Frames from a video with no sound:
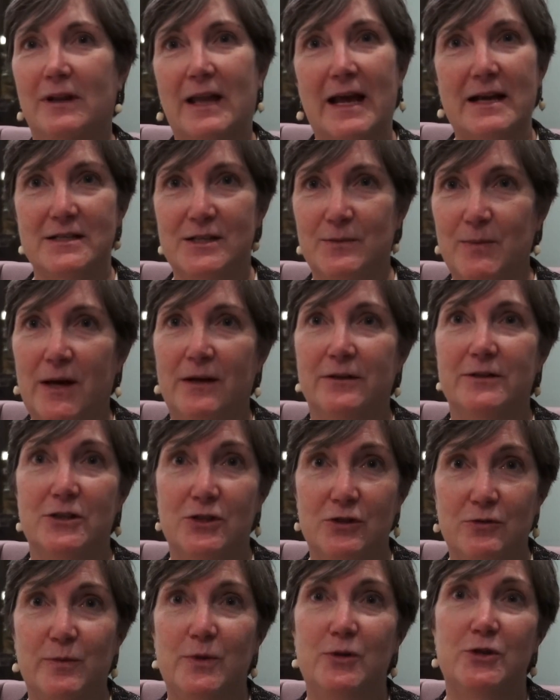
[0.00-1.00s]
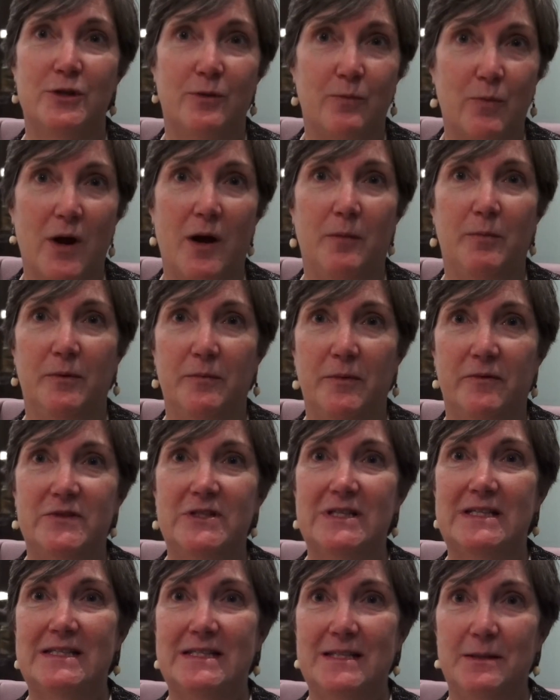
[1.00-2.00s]
last mile distribution problem of
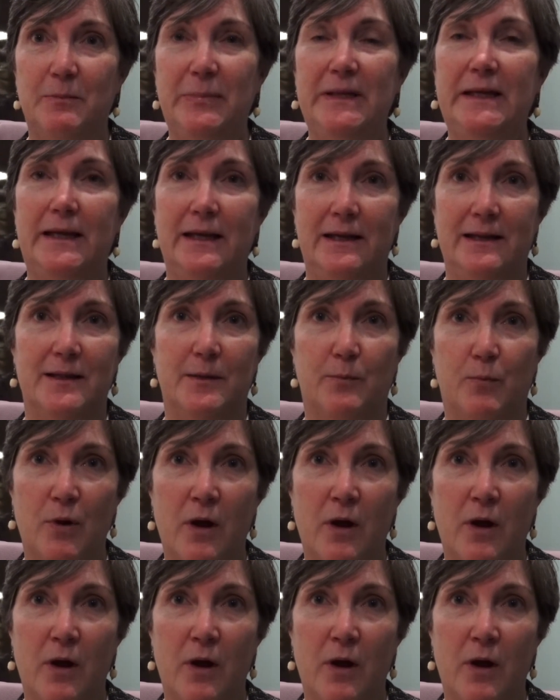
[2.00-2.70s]
just simply getting the